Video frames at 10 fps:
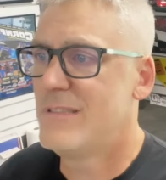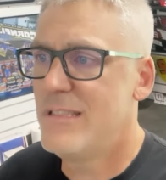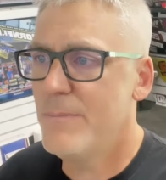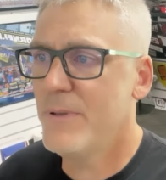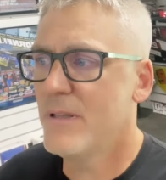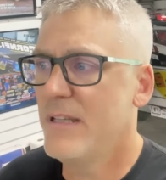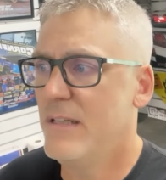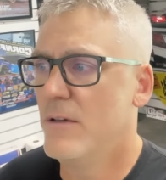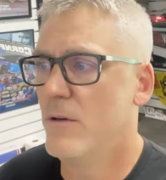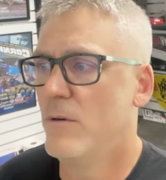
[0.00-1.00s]
Typically
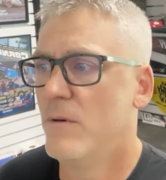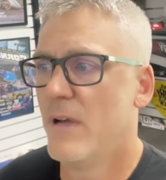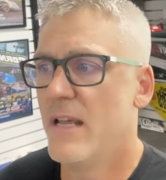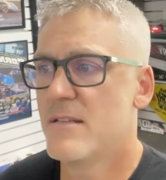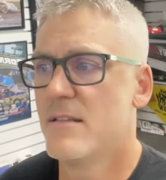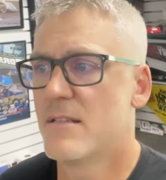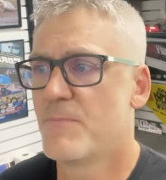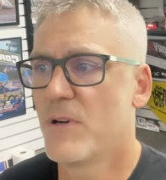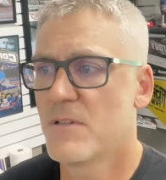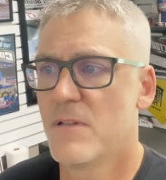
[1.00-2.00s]
no. As the
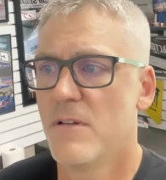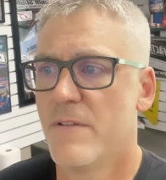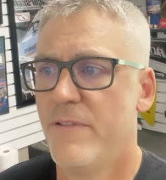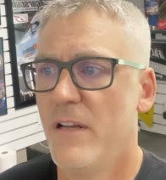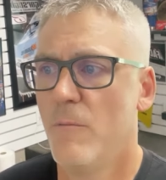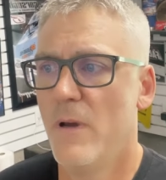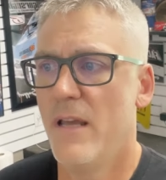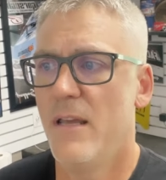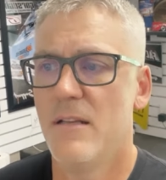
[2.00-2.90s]
sparks start to fade away,